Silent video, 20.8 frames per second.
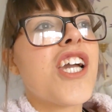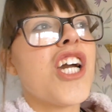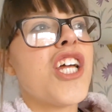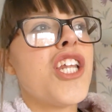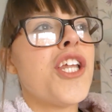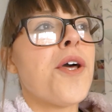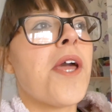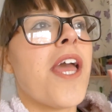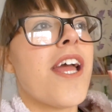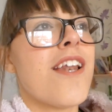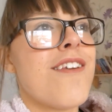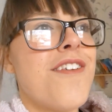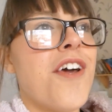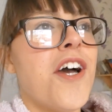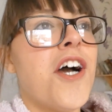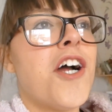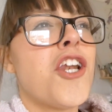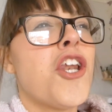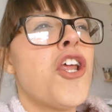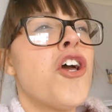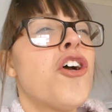gonna get
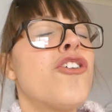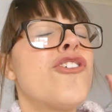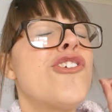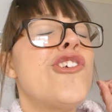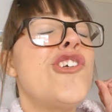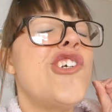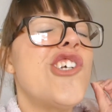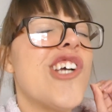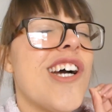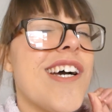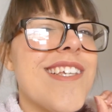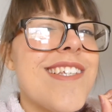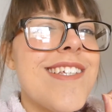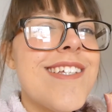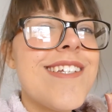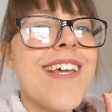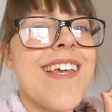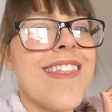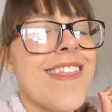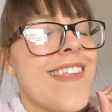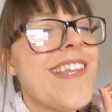done
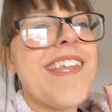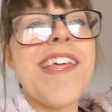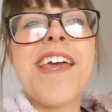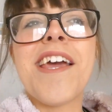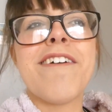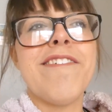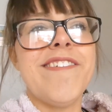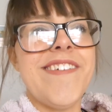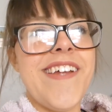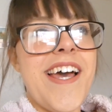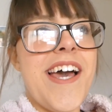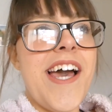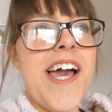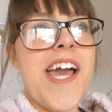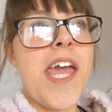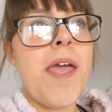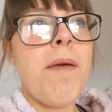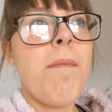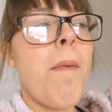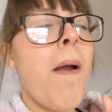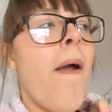just in the nick of
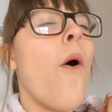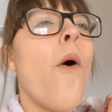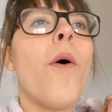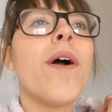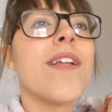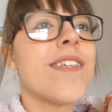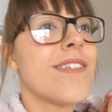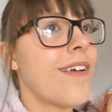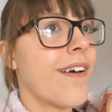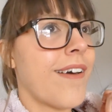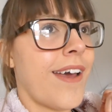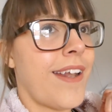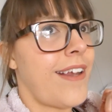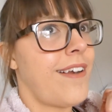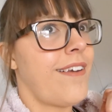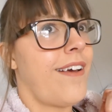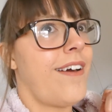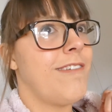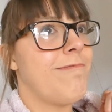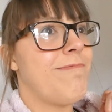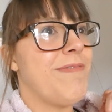time, or it's not getting
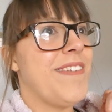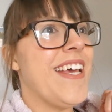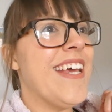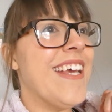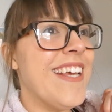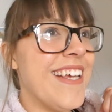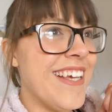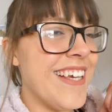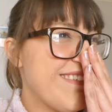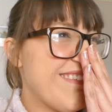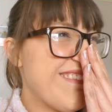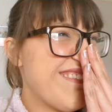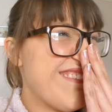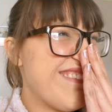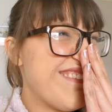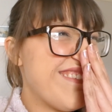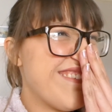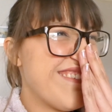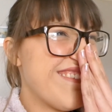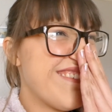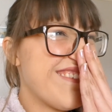done.
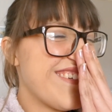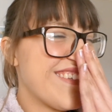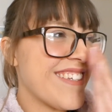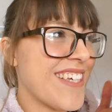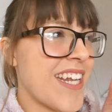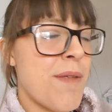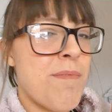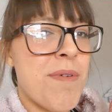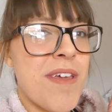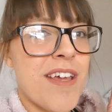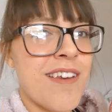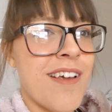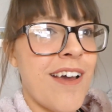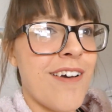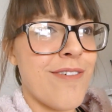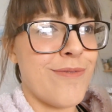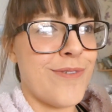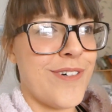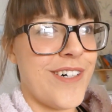It's gonna be a tough